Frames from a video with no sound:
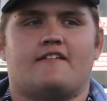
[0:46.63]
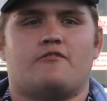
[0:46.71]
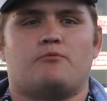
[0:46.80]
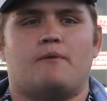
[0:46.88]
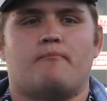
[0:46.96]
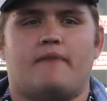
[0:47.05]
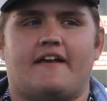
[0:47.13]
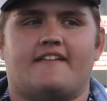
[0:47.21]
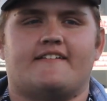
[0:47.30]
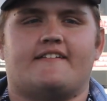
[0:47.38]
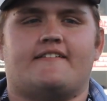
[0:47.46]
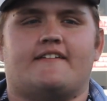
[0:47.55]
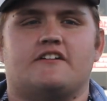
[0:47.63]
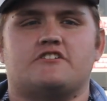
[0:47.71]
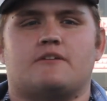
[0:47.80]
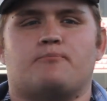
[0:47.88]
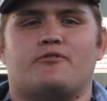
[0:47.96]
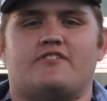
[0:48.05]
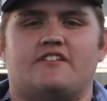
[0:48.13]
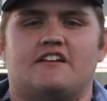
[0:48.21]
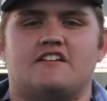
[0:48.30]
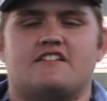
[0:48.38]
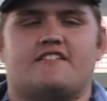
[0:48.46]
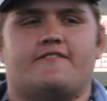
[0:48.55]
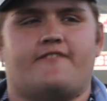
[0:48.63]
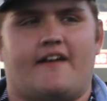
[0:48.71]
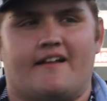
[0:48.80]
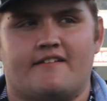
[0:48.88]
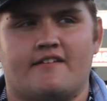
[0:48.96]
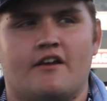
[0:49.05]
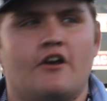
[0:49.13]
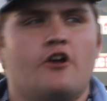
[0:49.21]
and it's what makes it such a prestigious event.